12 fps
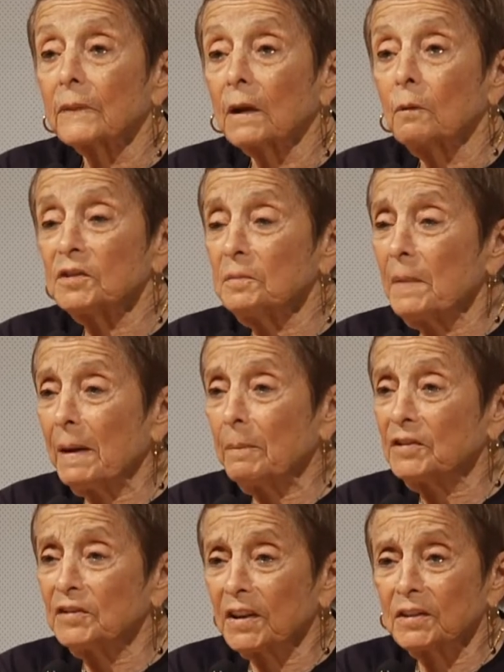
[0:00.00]
was maybe
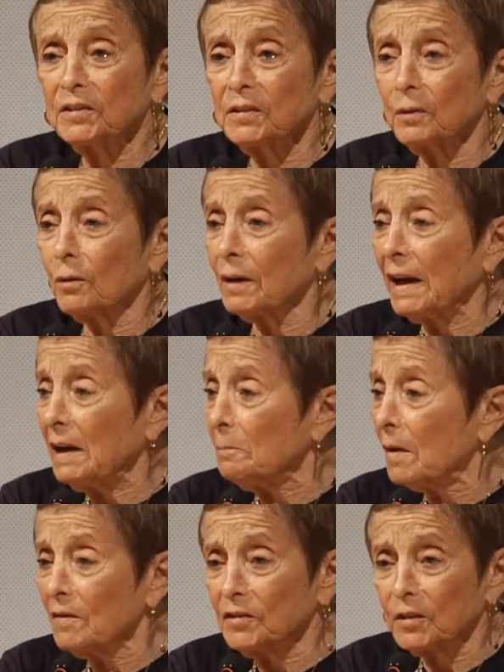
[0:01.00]
6 or 8
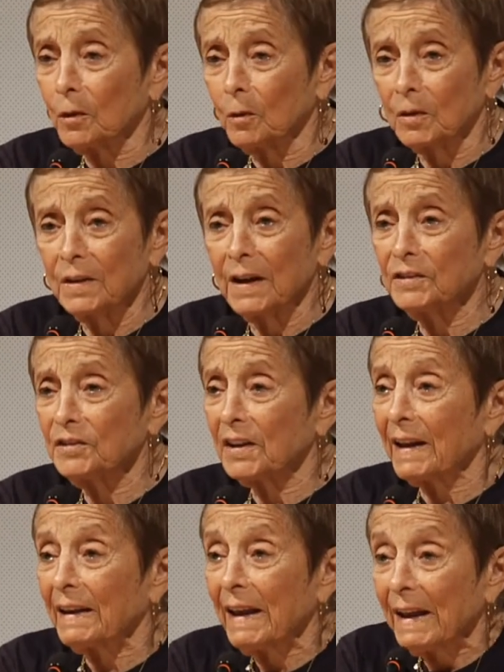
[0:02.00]
months old. And I said,
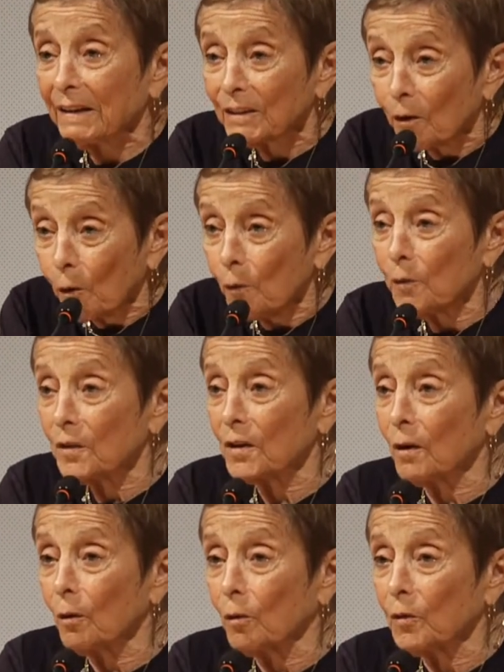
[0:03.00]
I can't go for the
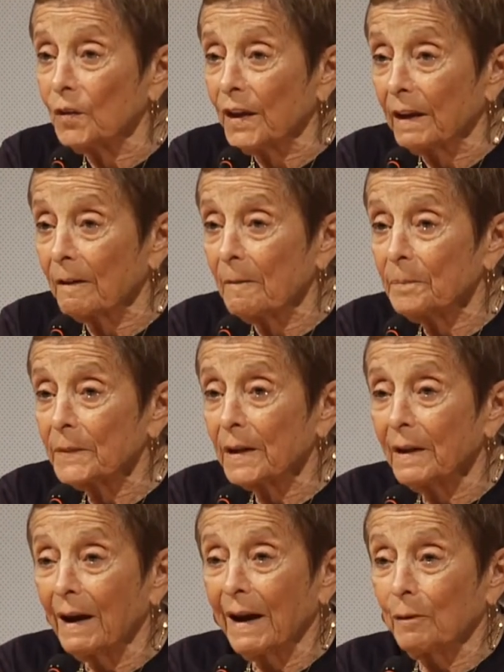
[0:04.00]
whole thing.
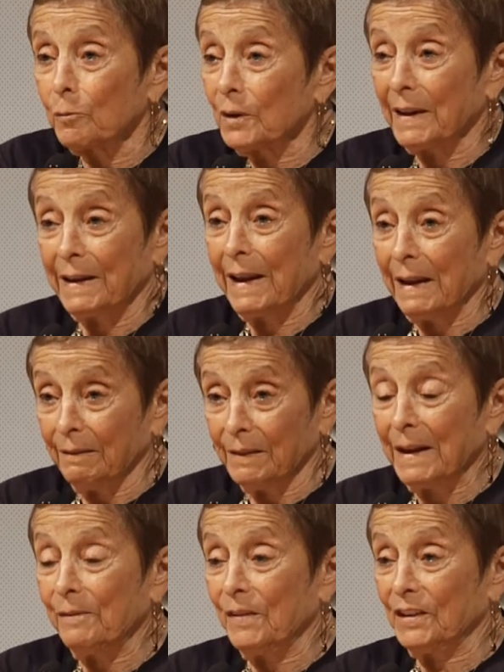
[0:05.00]
I really can't
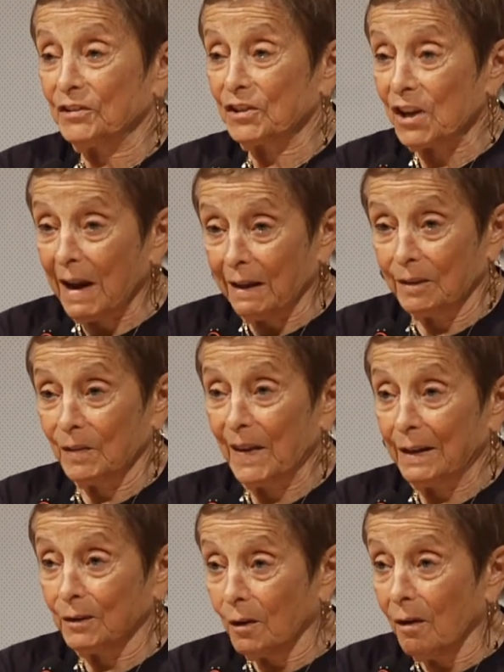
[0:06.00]
leave this child
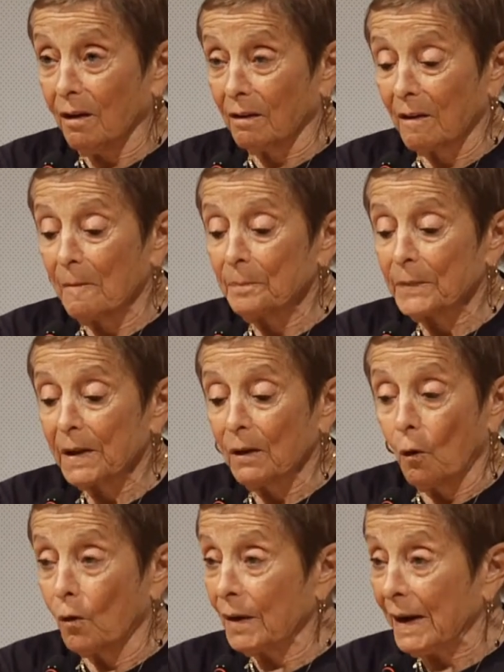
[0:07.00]
that long,
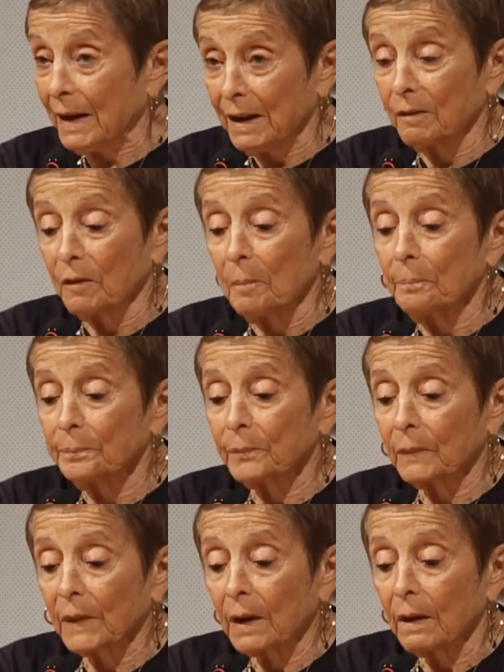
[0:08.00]
or any of them,
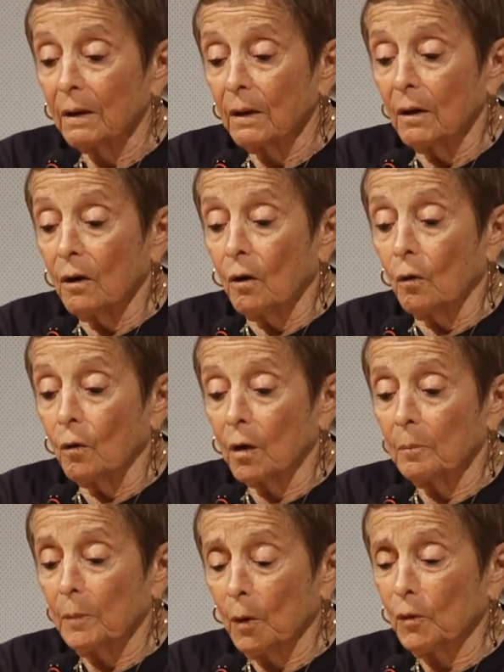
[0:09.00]
or
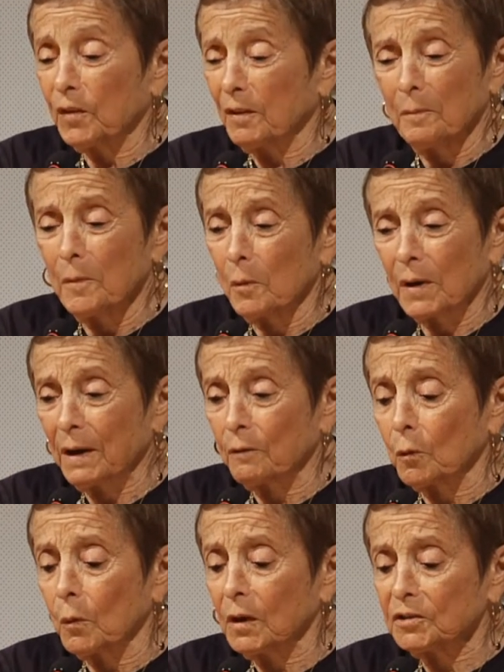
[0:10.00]
both of or whatever
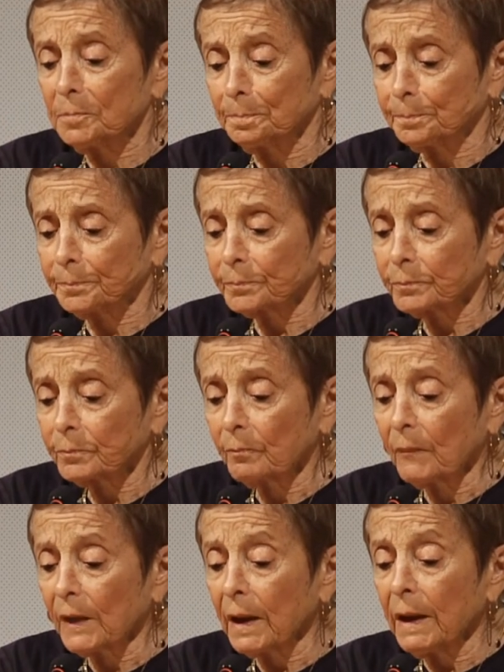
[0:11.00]
it was.
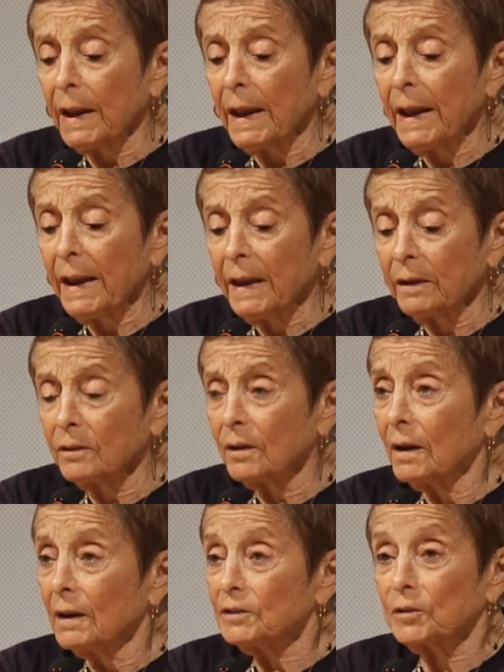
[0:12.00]
And
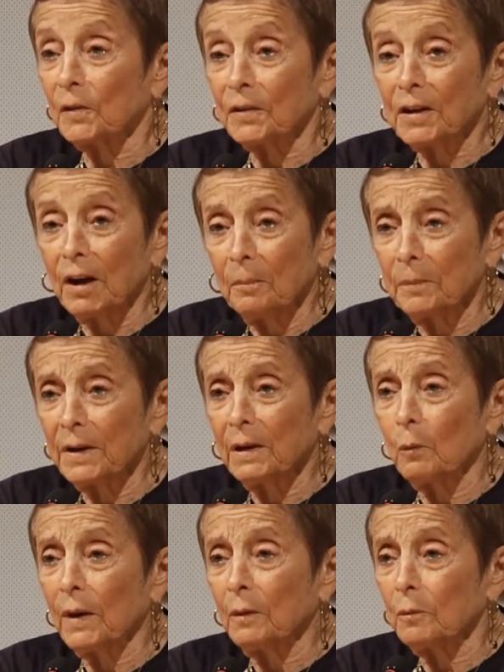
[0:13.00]
so the company
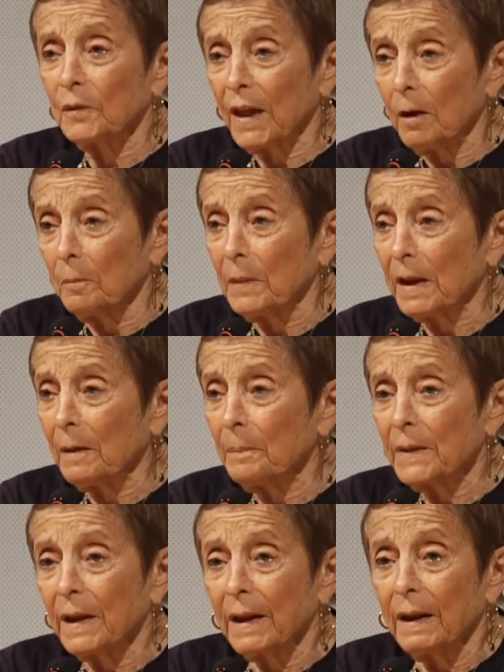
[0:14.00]
went without me,
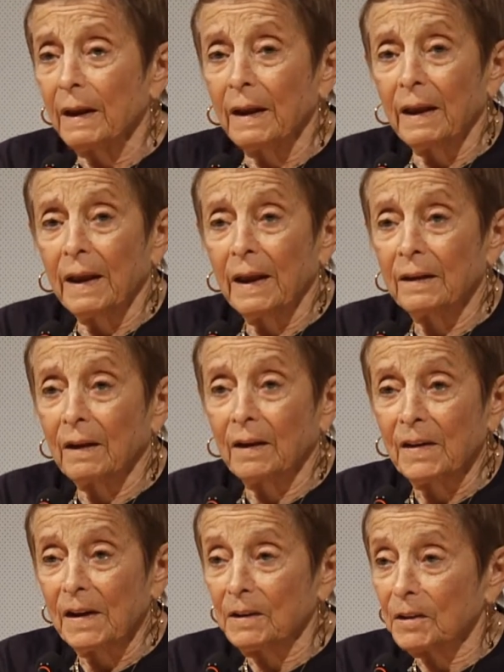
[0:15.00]
and I
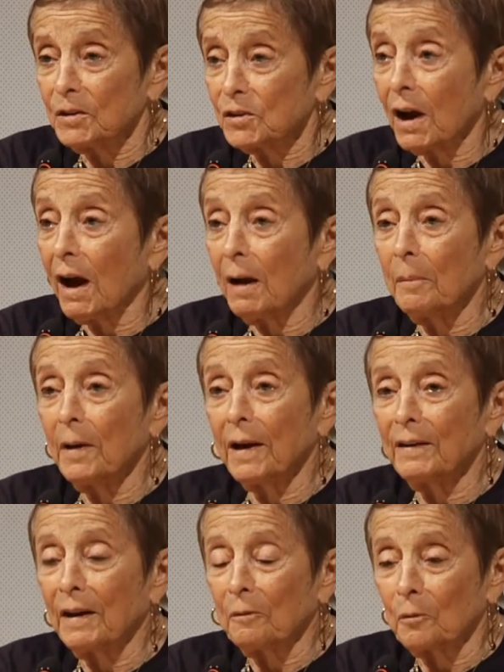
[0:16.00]
needed a job,
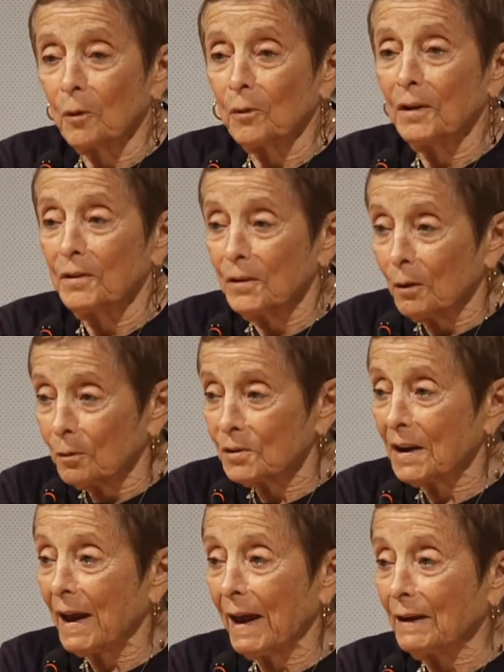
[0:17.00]
and I wrote a note
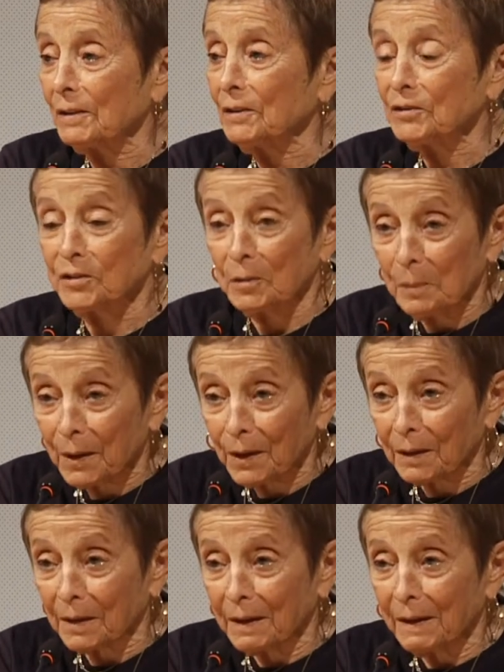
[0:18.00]
to Agnes
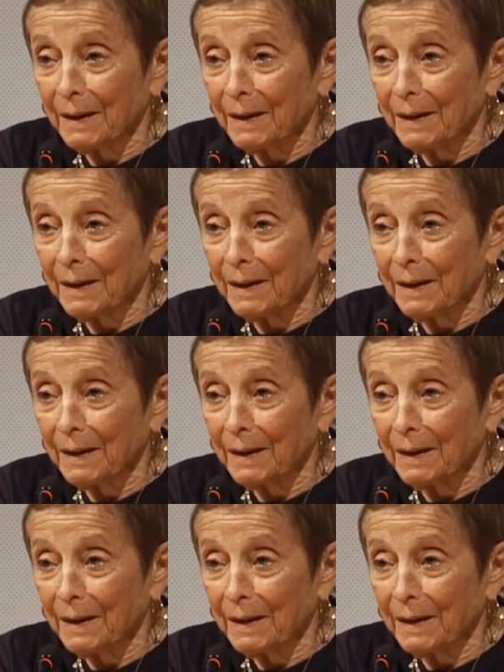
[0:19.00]
DeMille